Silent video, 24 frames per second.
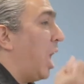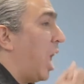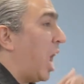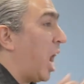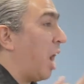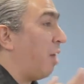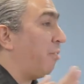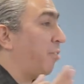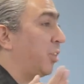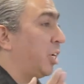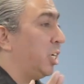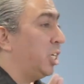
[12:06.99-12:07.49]

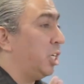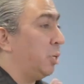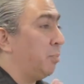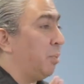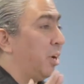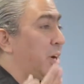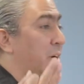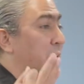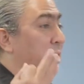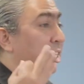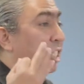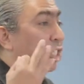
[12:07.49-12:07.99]
African
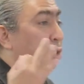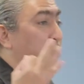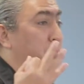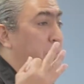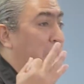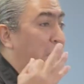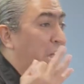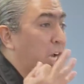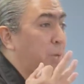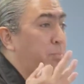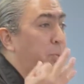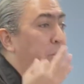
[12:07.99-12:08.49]
Americans,
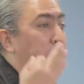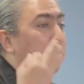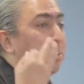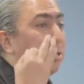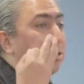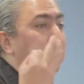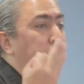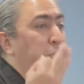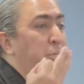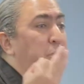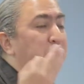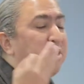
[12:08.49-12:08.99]
black people
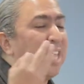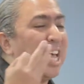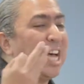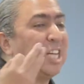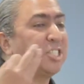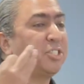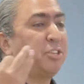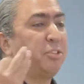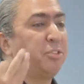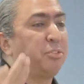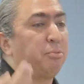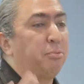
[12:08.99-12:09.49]

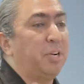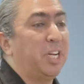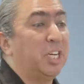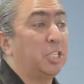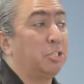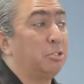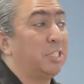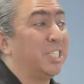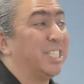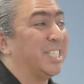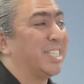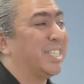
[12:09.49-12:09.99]

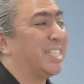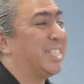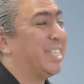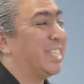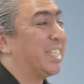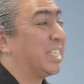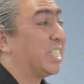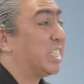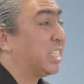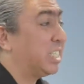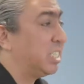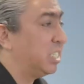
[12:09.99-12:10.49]

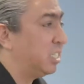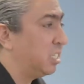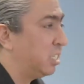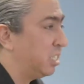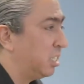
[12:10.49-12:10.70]
2,306.